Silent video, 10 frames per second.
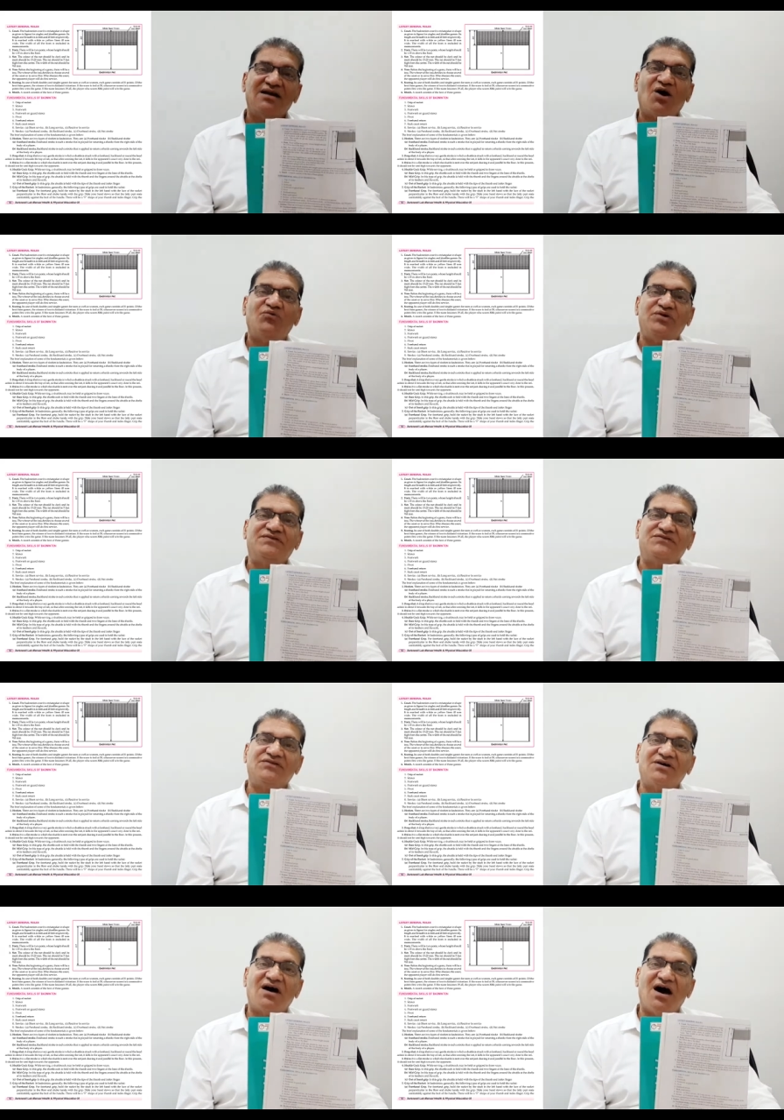Now, which
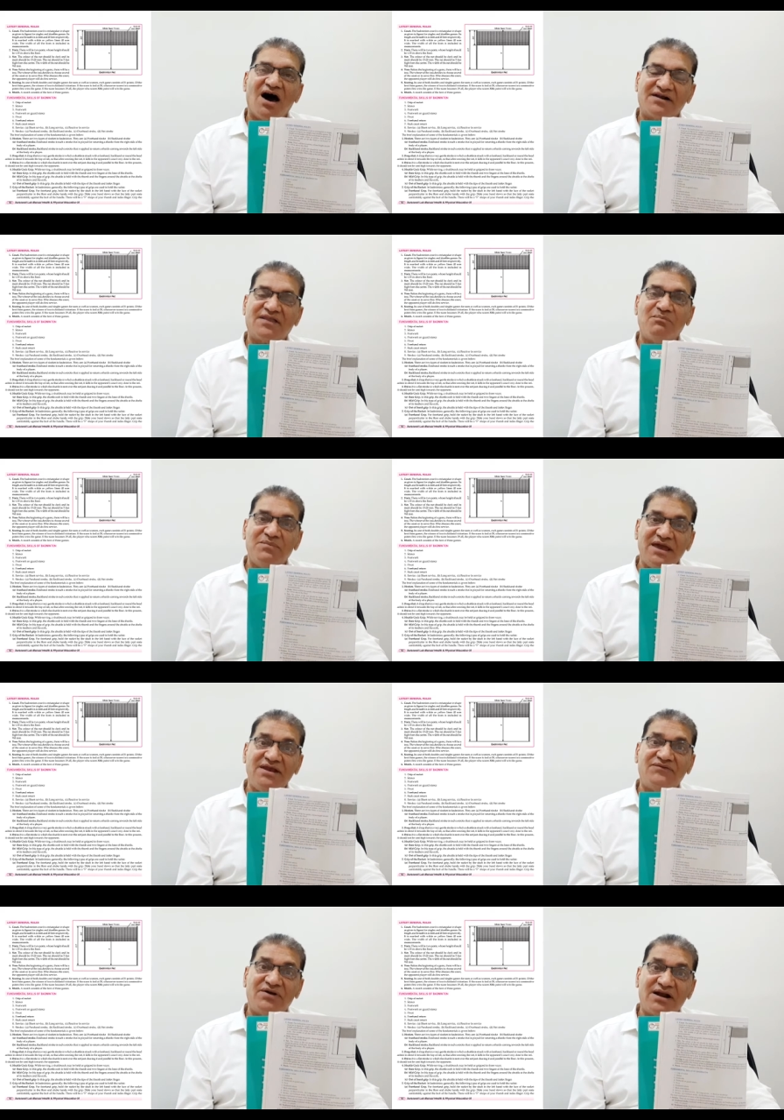are the
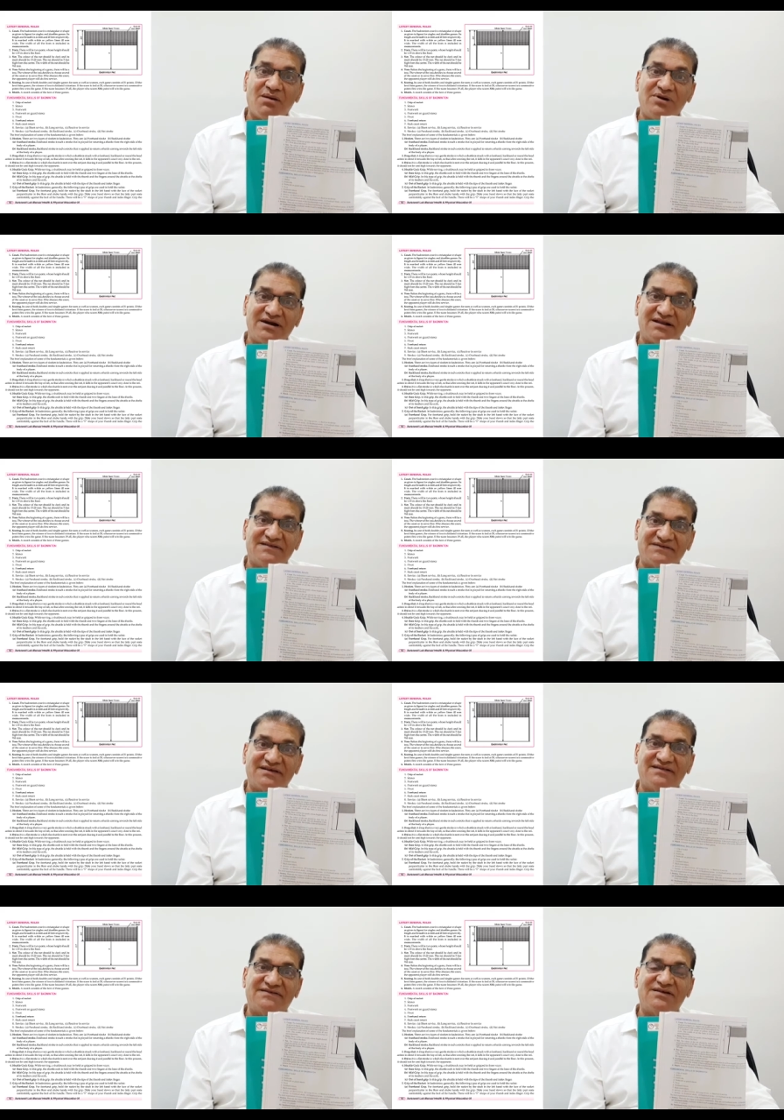main fundamental
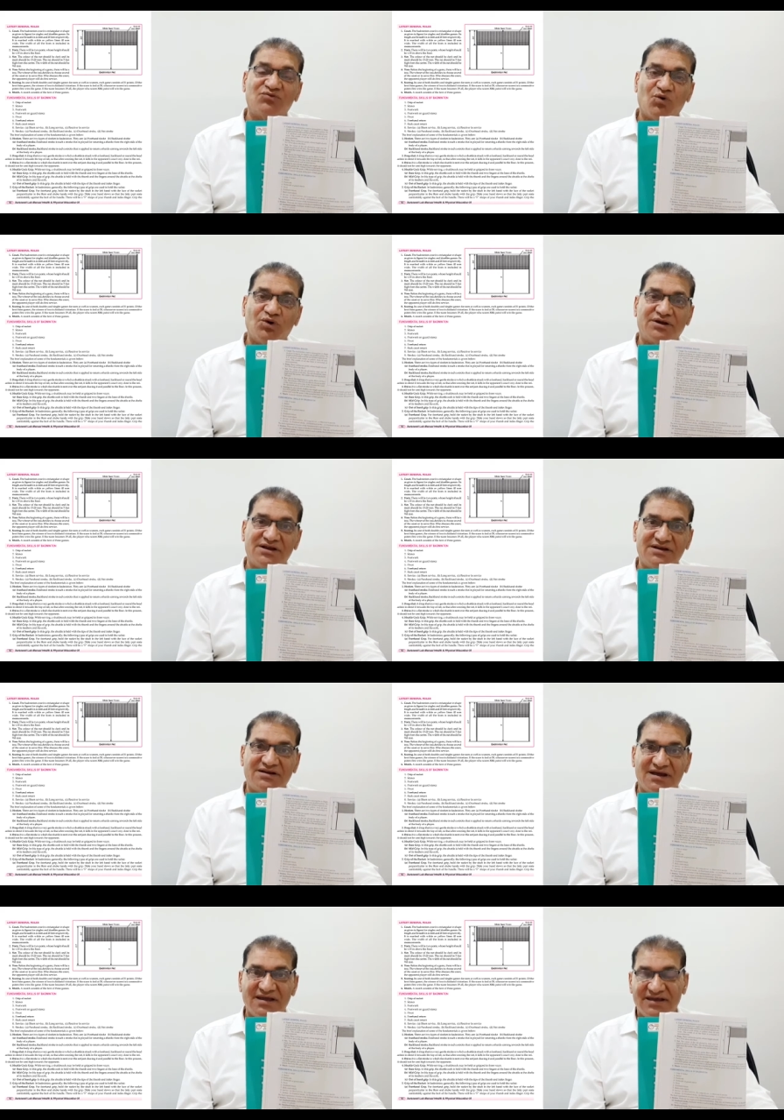skills involved
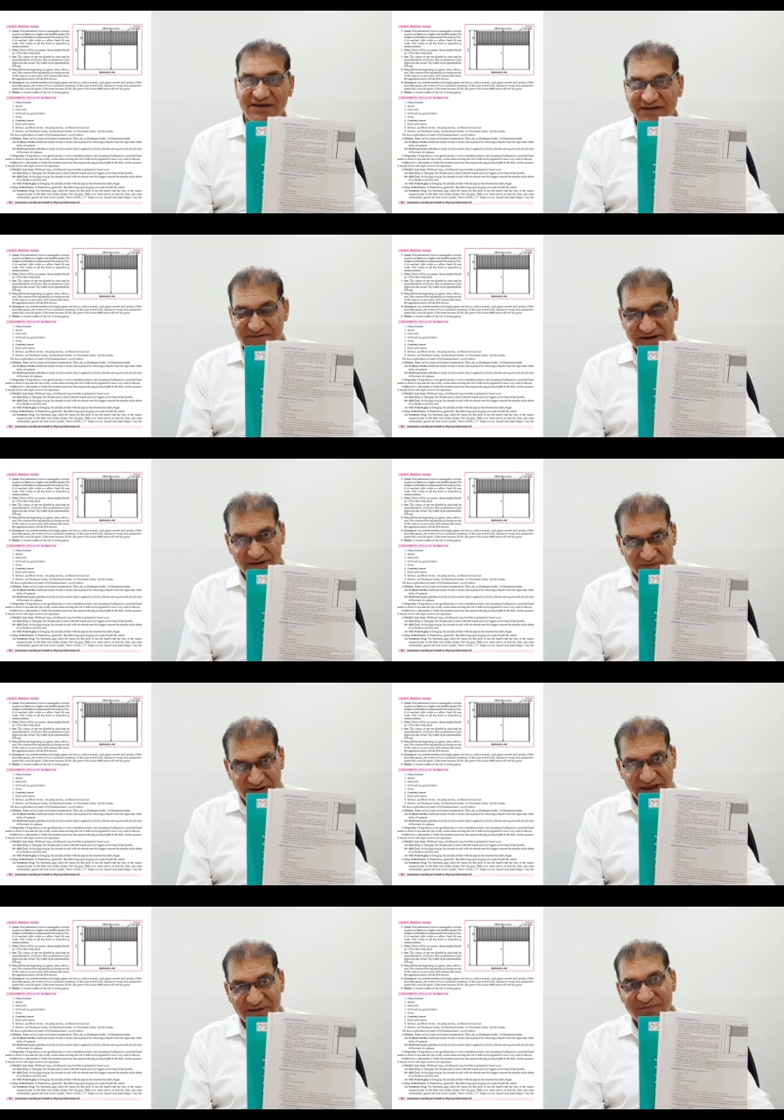in each and
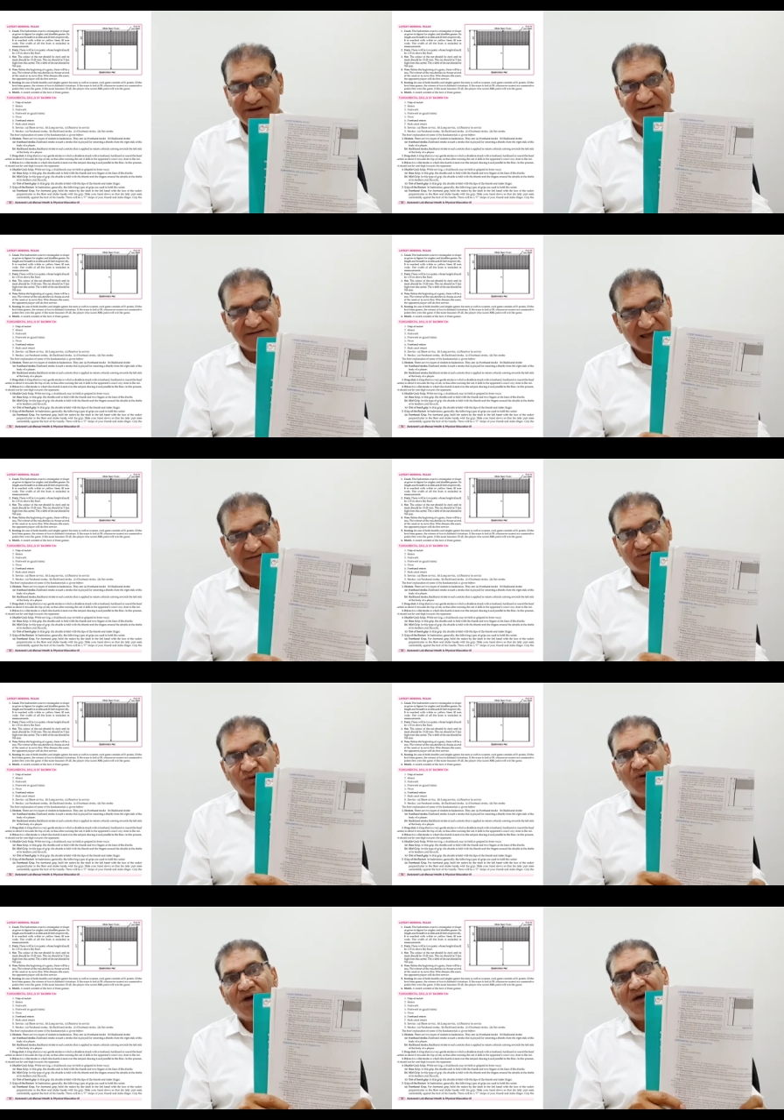every game? It is
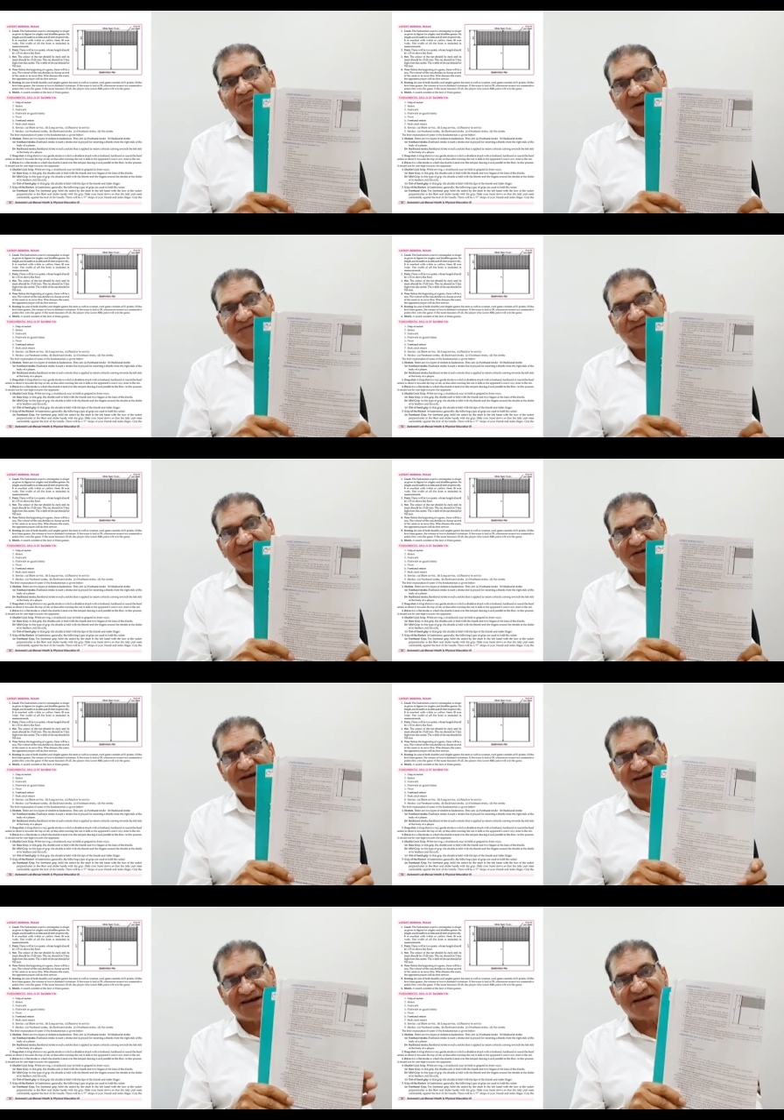also mentioned
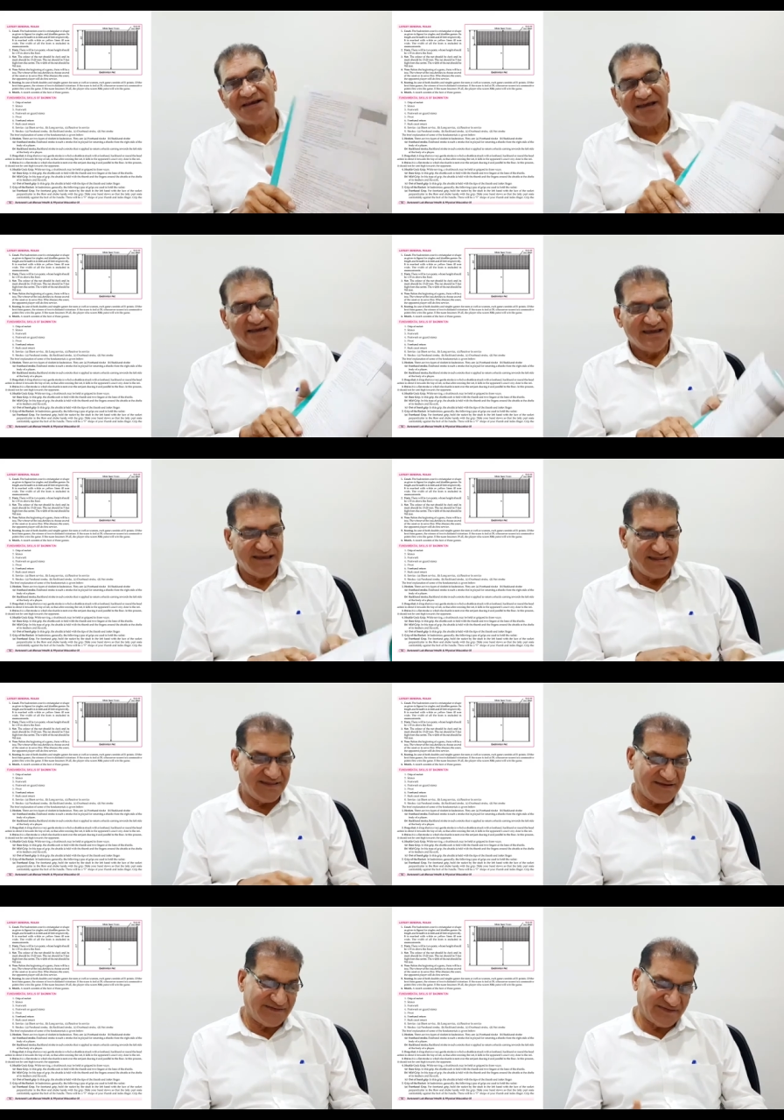clearly
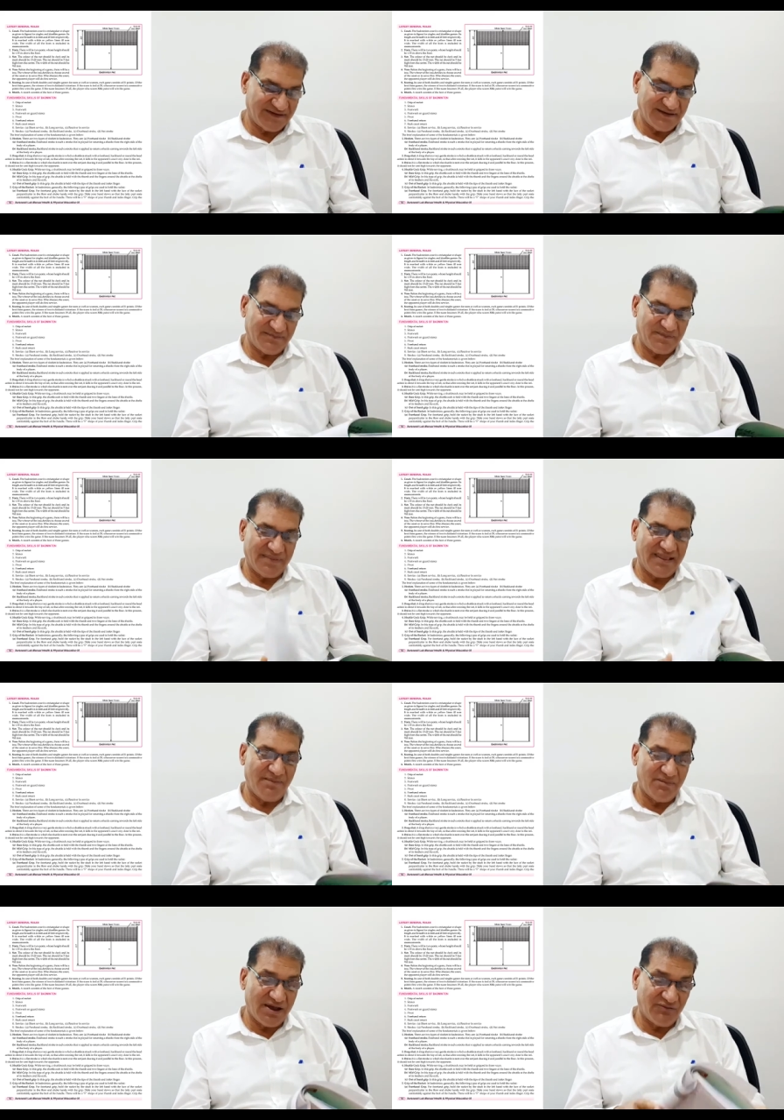in this
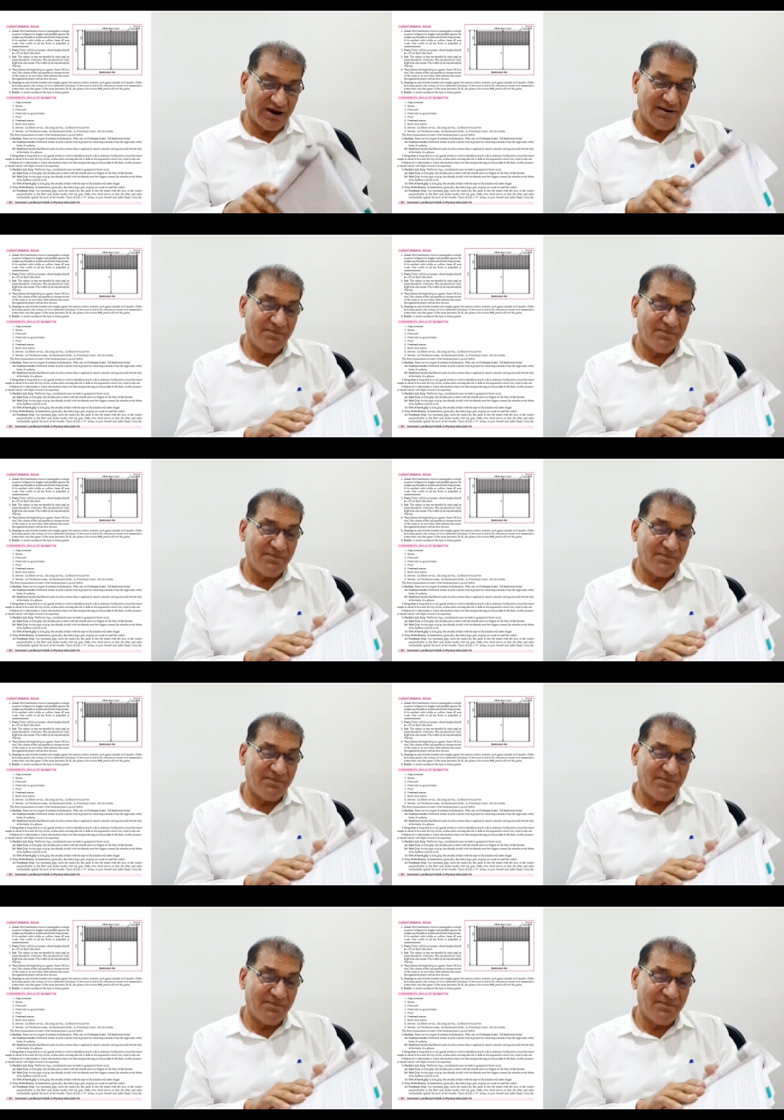lab manual.